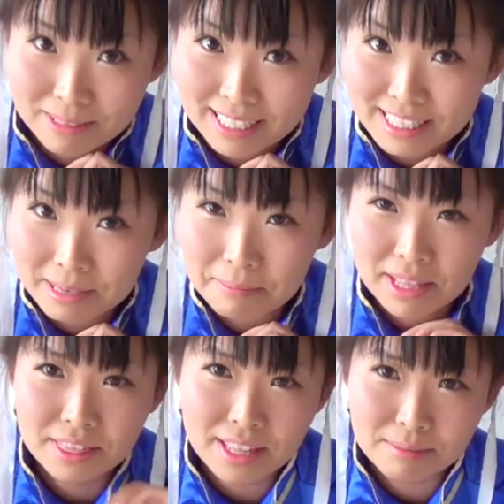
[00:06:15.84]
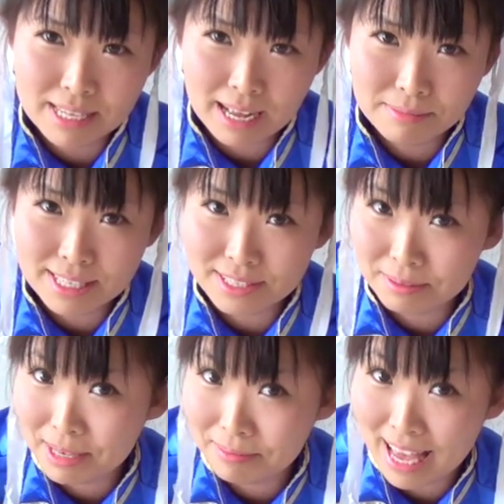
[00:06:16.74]
please give me thumbs up. That's
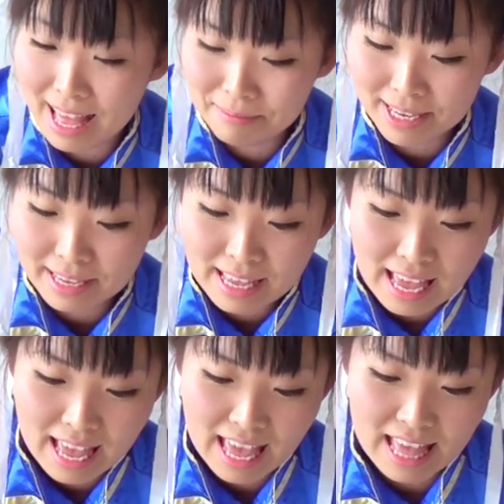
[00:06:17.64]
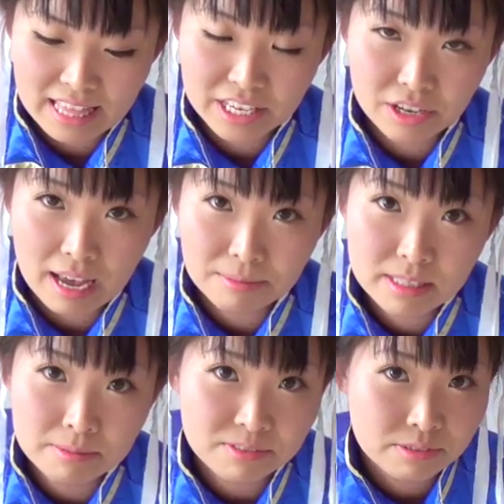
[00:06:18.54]
gonna make me happy. And if you haven't
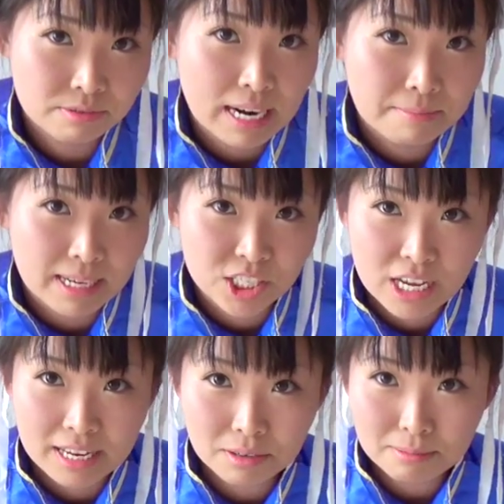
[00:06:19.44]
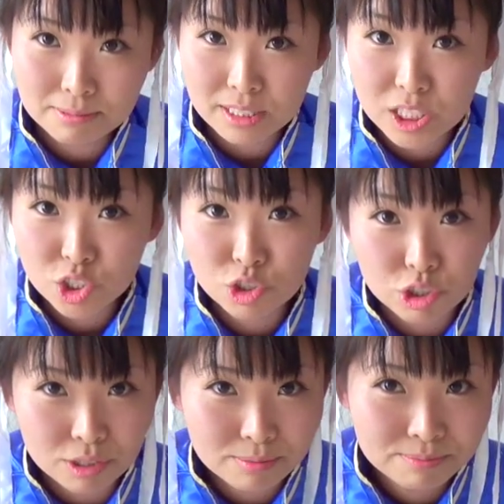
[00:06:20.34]
subscribed my channel, please
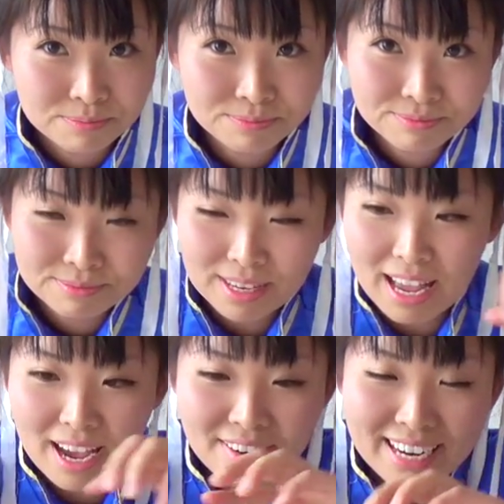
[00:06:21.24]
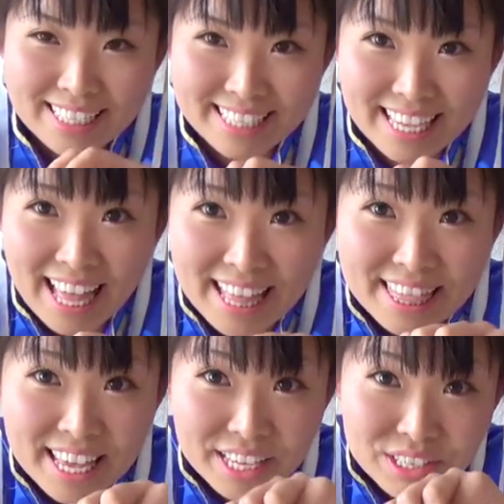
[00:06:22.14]
do. Alright,
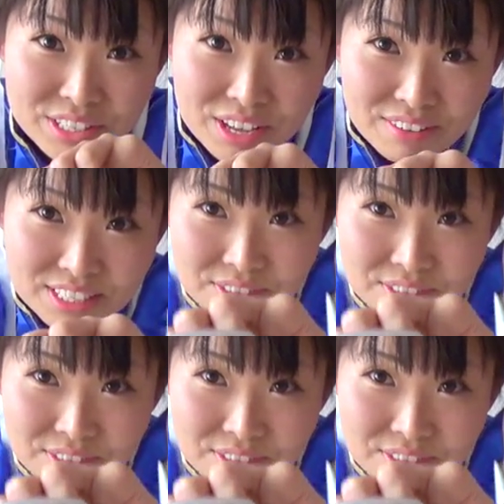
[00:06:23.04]
thank you so much